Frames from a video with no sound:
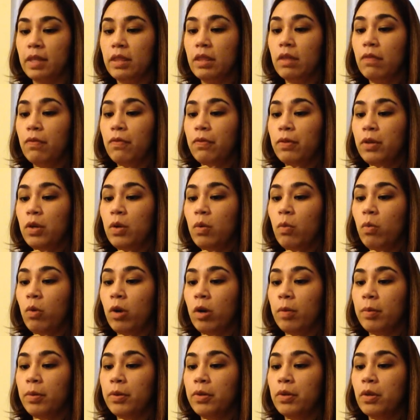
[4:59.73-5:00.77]
The flute
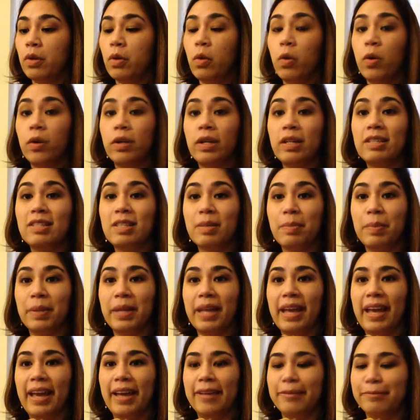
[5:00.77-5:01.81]
warbled according to
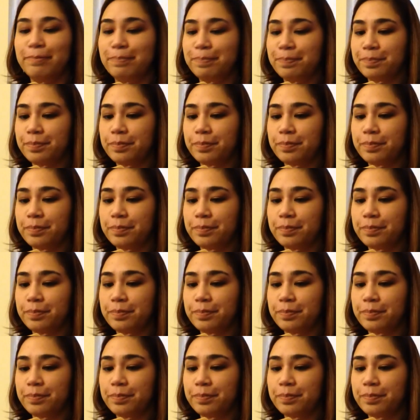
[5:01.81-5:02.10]
plan.